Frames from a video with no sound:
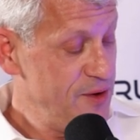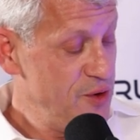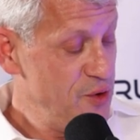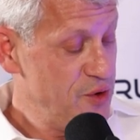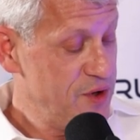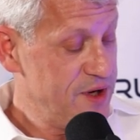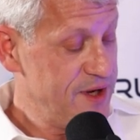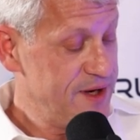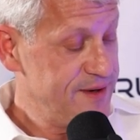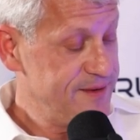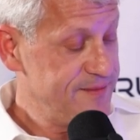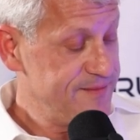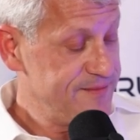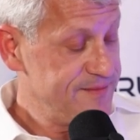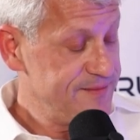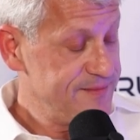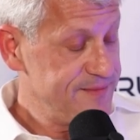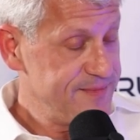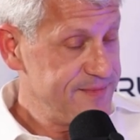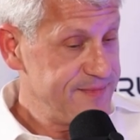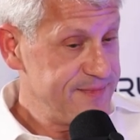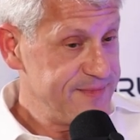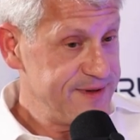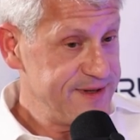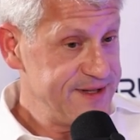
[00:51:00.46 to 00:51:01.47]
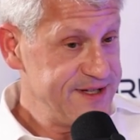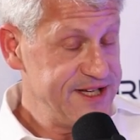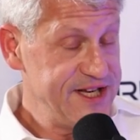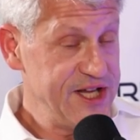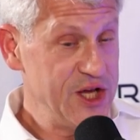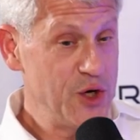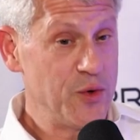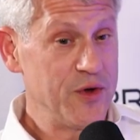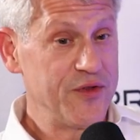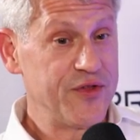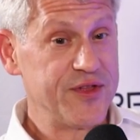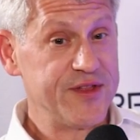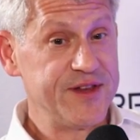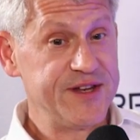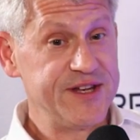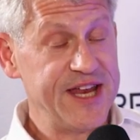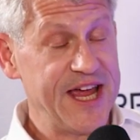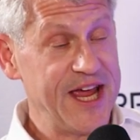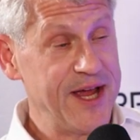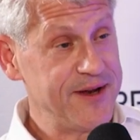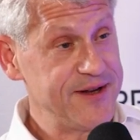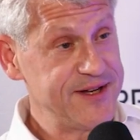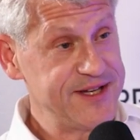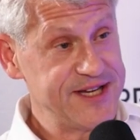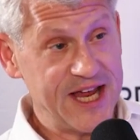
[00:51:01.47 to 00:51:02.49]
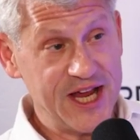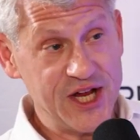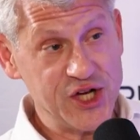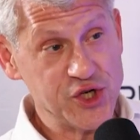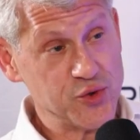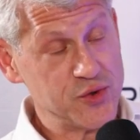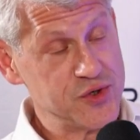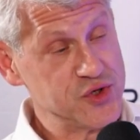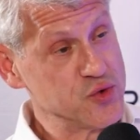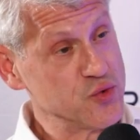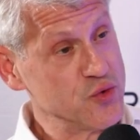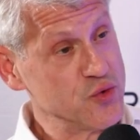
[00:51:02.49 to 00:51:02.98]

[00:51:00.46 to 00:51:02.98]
can deal with dangerous